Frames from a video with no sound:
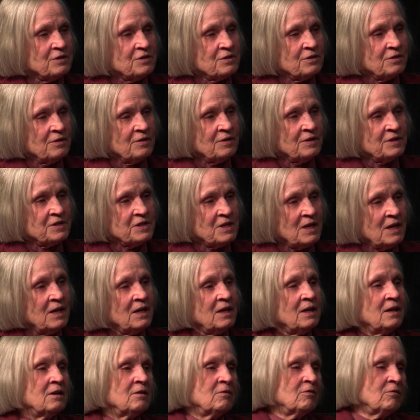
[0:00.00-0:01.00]
during the
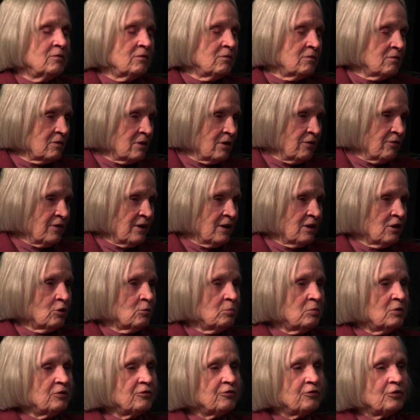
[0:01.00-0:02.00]
day and
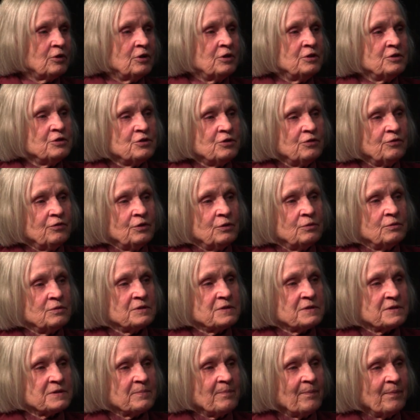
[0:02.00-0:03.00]
available for
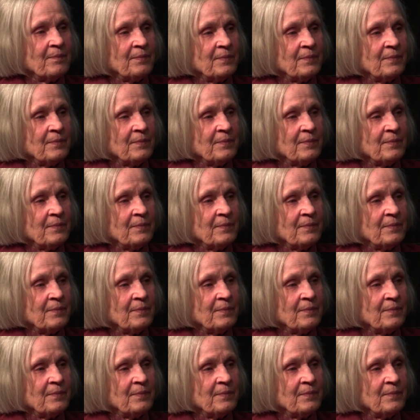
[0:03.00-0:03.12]
interviews.